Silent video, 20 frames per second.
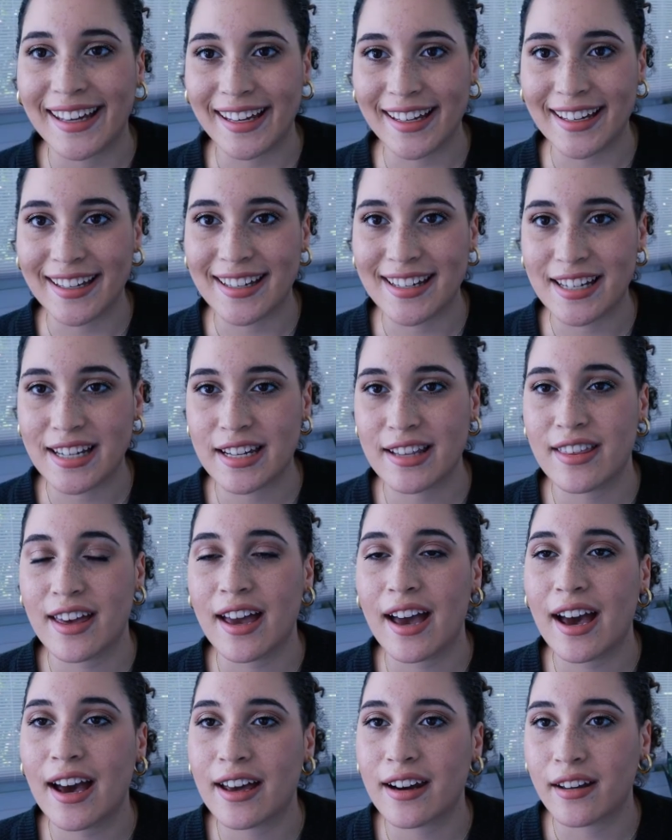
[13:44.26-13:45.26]
And
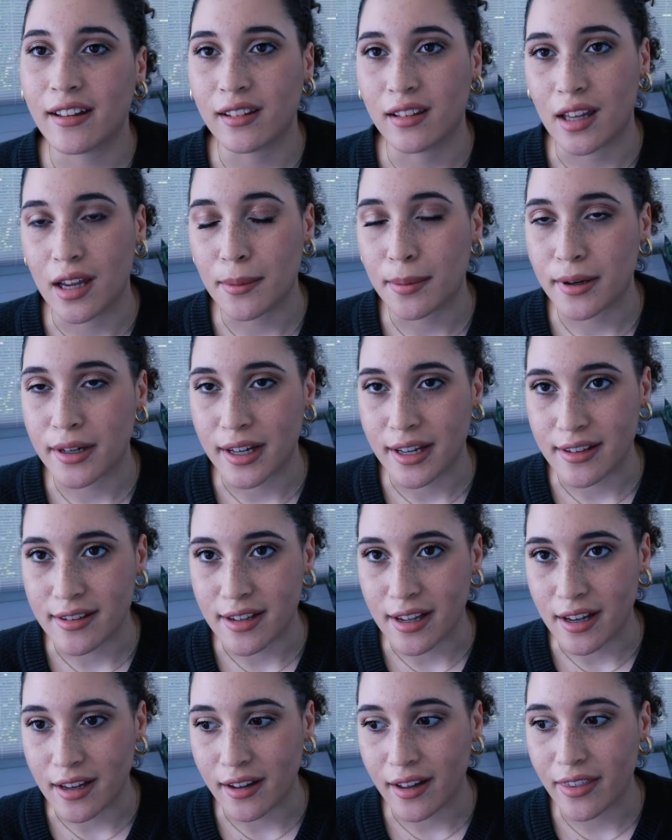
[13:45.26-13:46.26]
they had a Labor Day
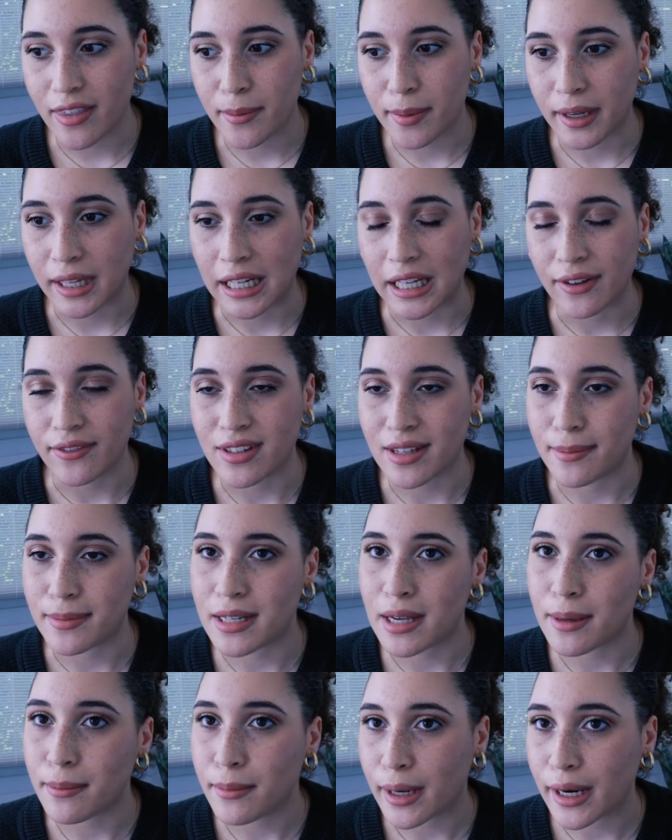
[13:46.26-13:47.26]
sale at the beginning of
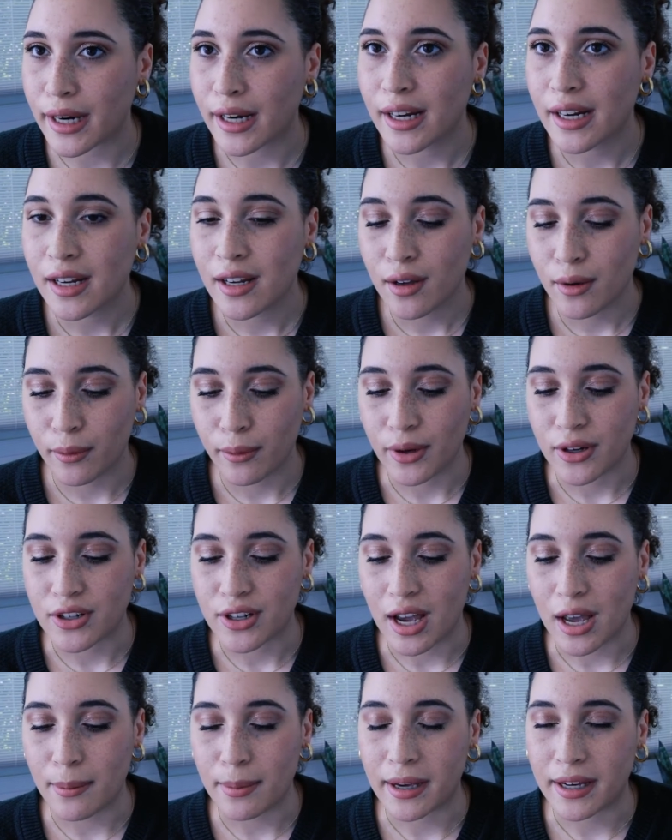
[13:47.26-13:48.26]
September, which
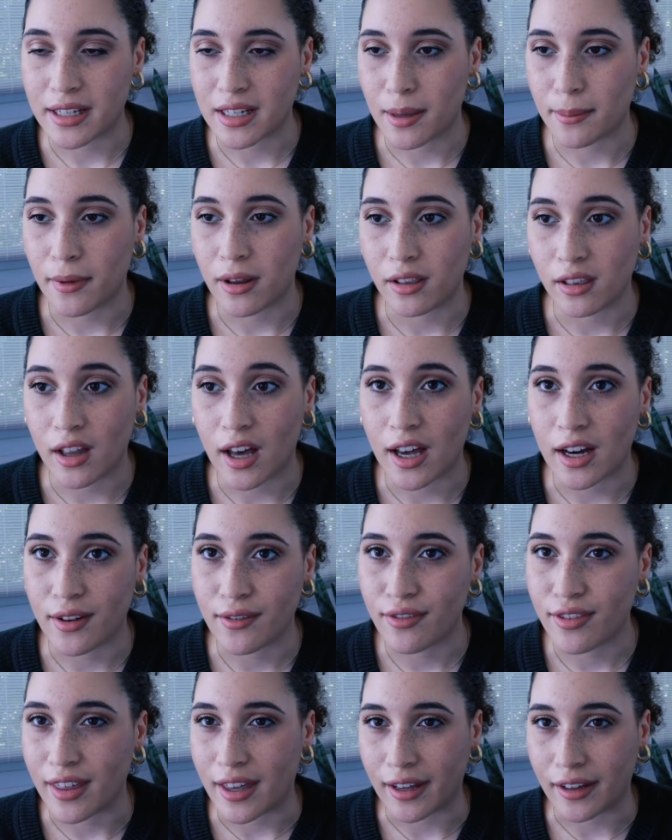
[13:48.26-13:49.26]
I picked up a lot
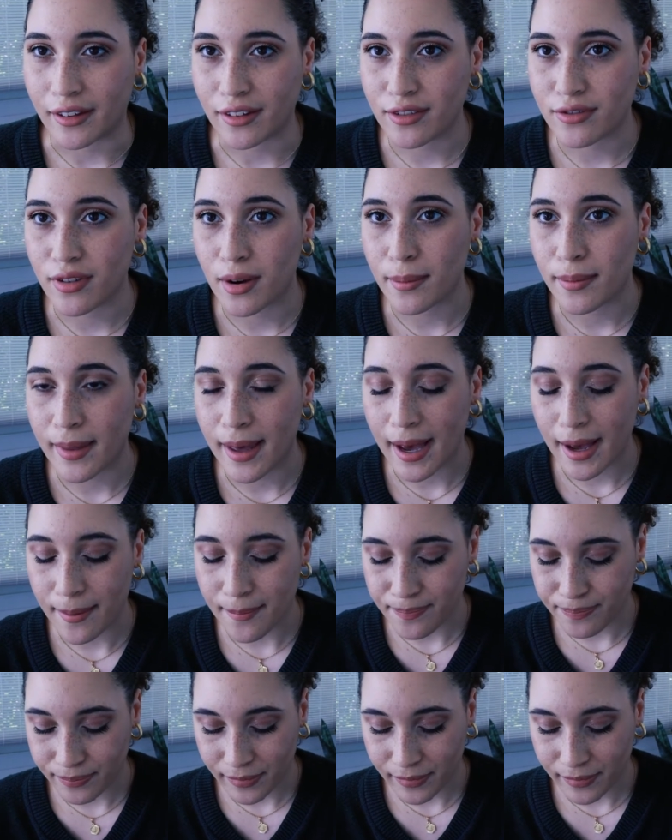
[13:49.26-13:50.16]
of things from that.